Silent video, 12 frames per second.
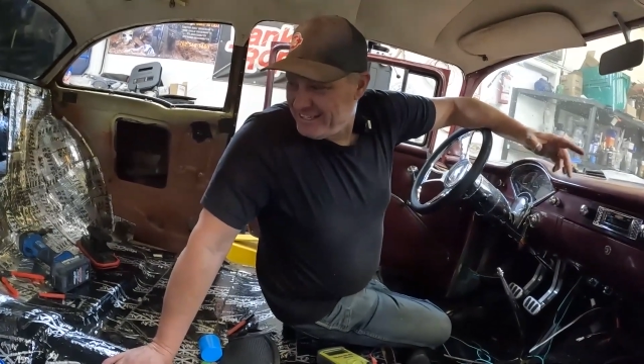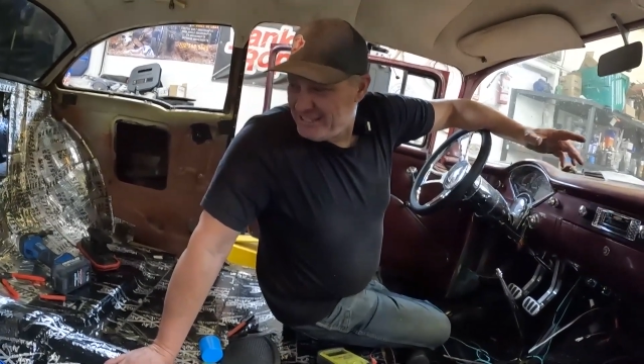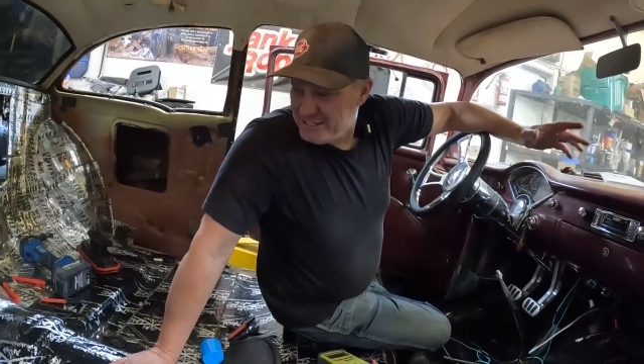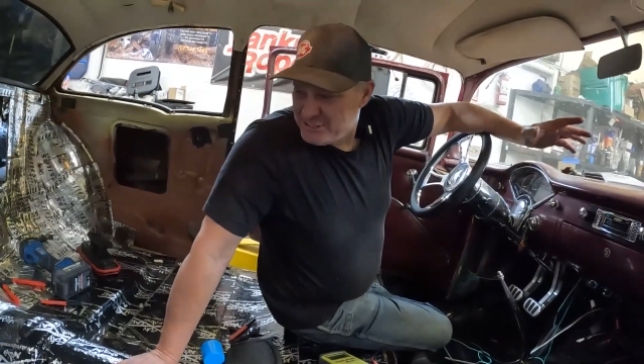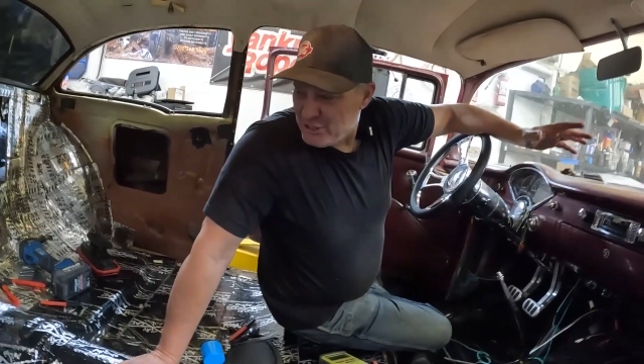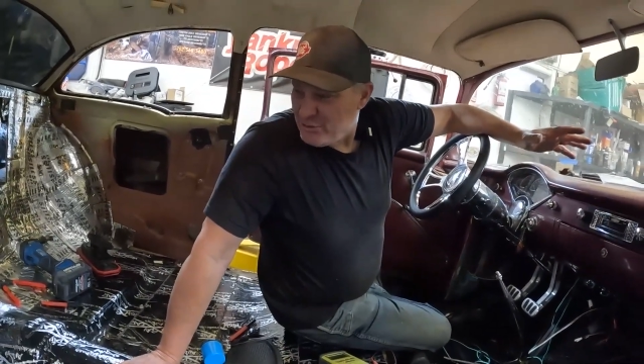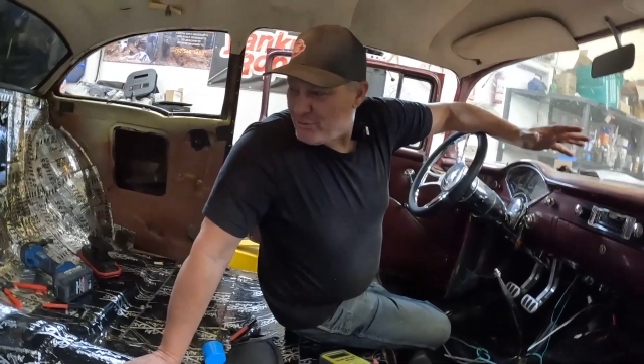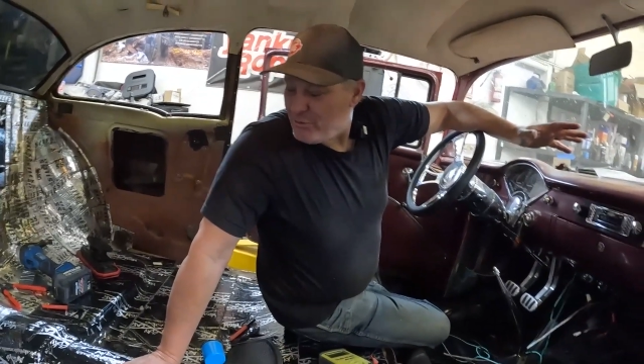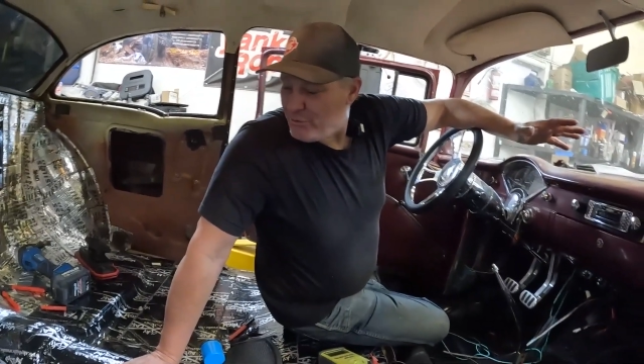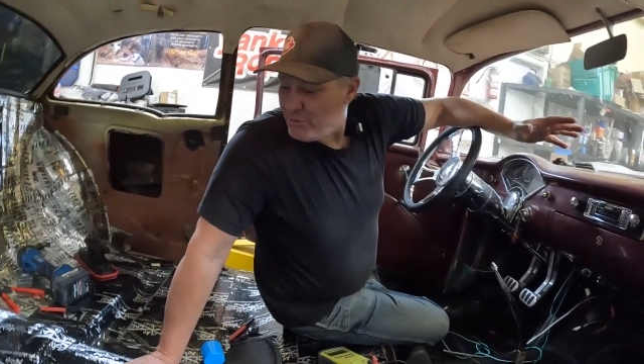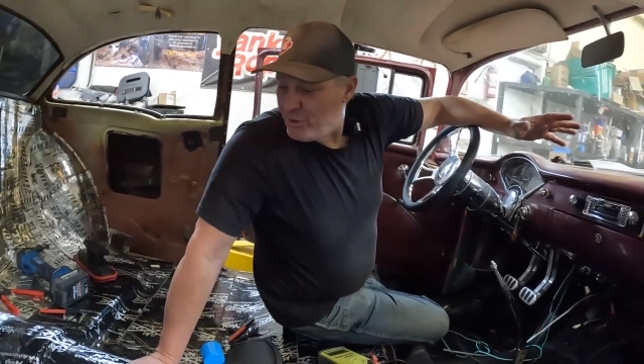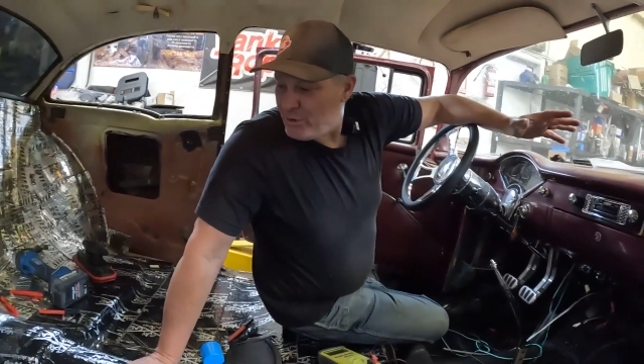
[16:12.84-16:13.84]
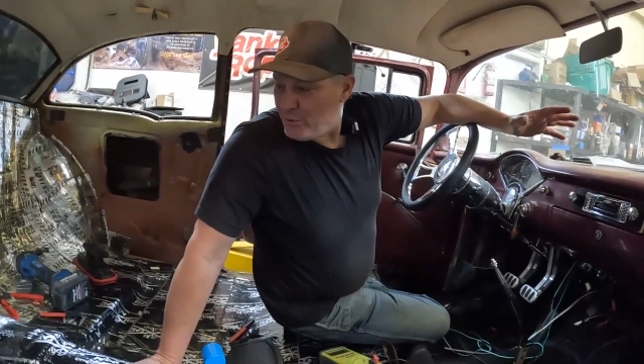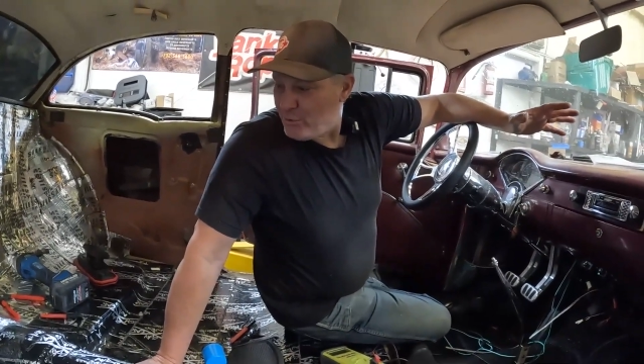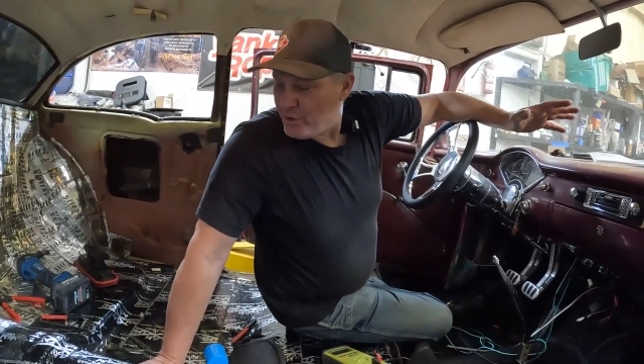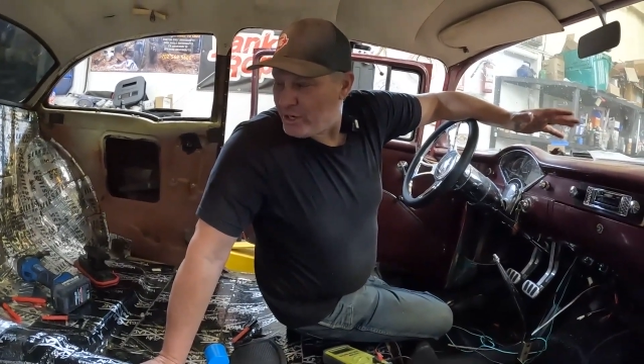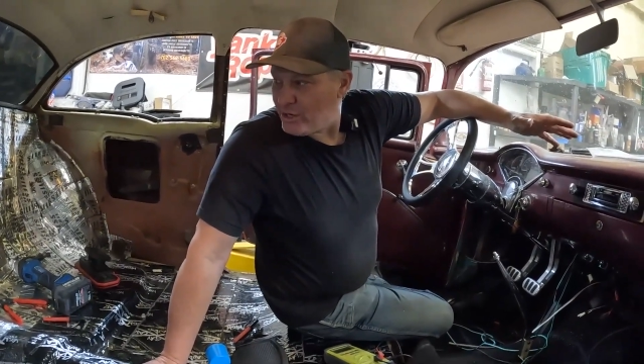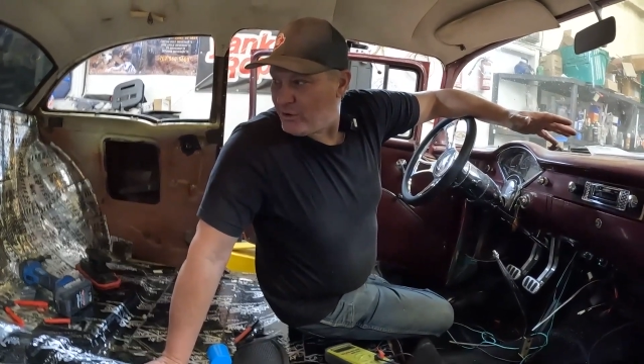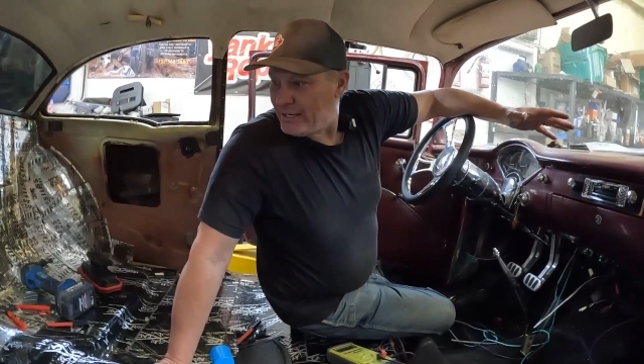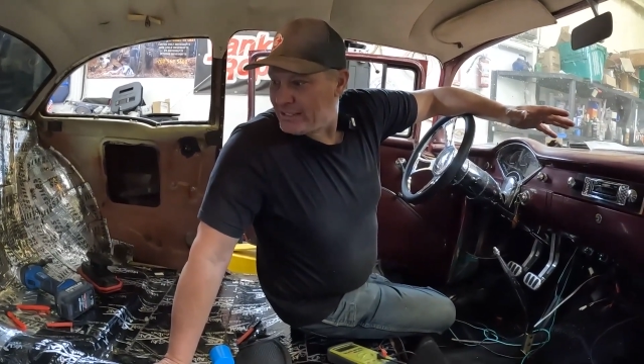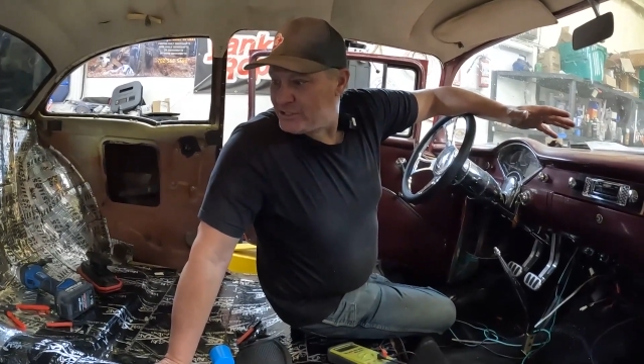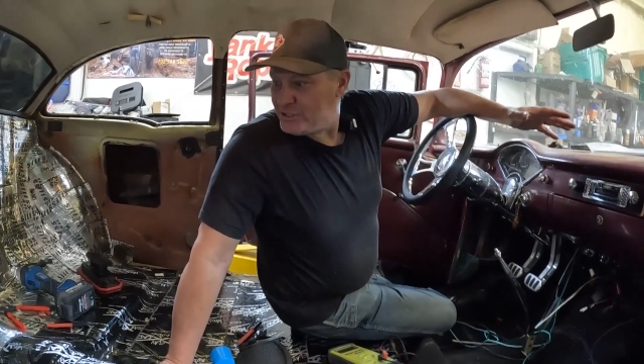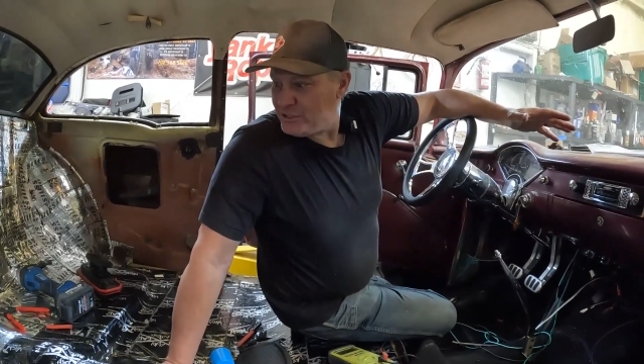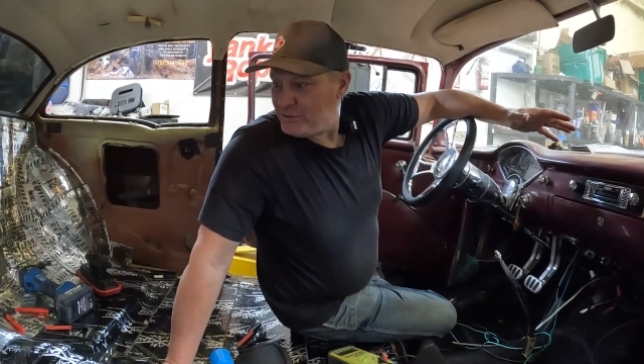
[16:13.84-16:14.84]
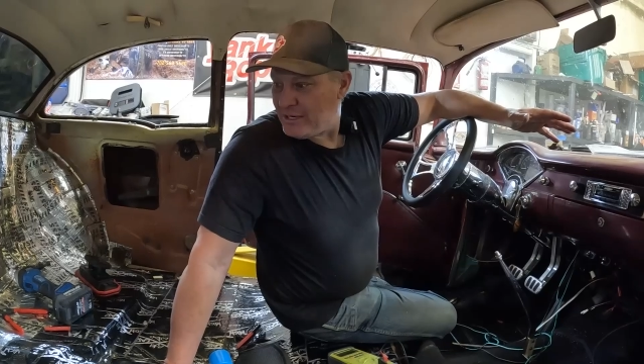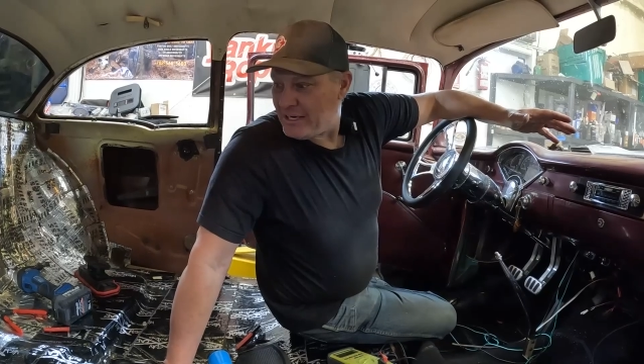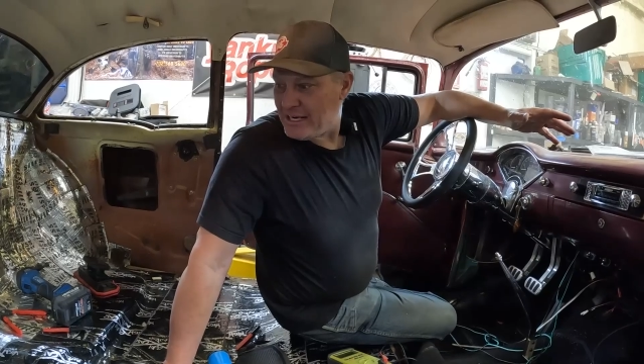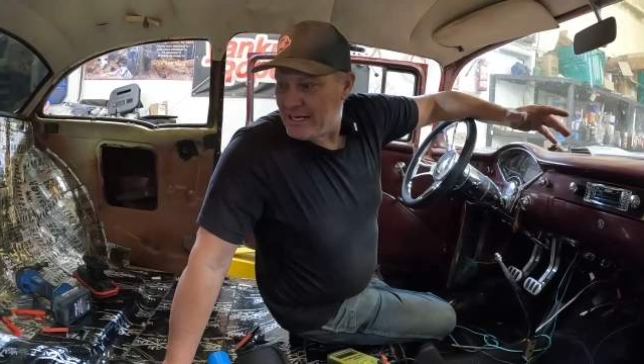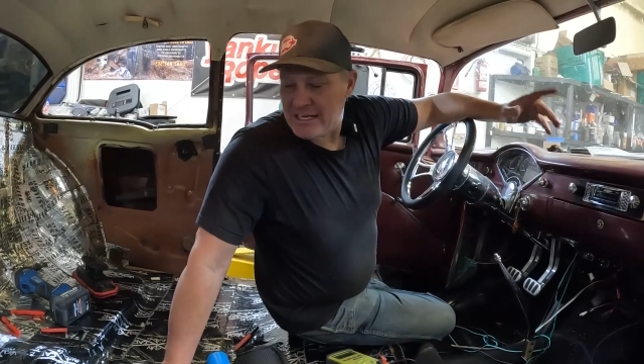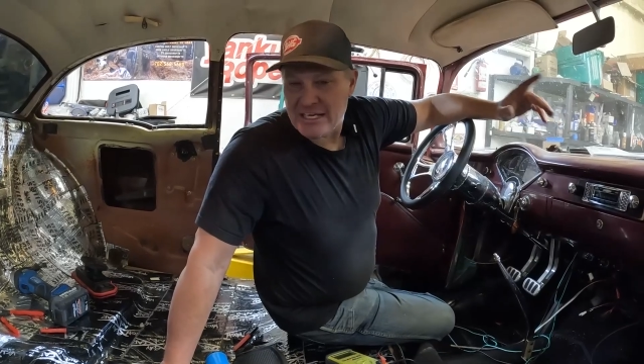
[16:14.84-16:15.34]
So we're going to